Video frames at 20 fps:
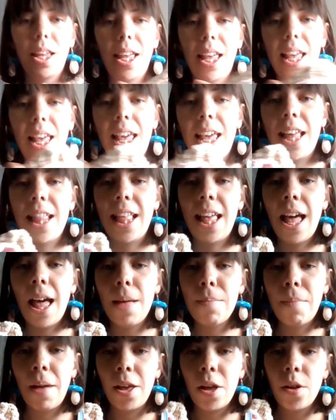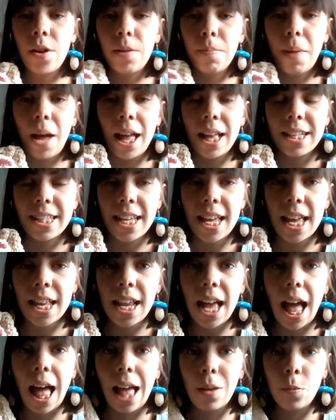Here they are, my own pattern.
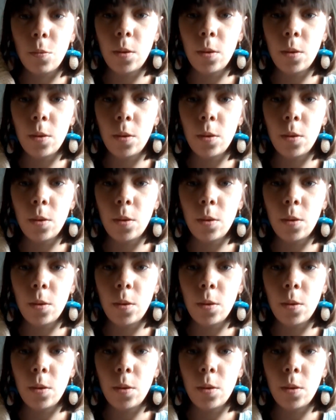I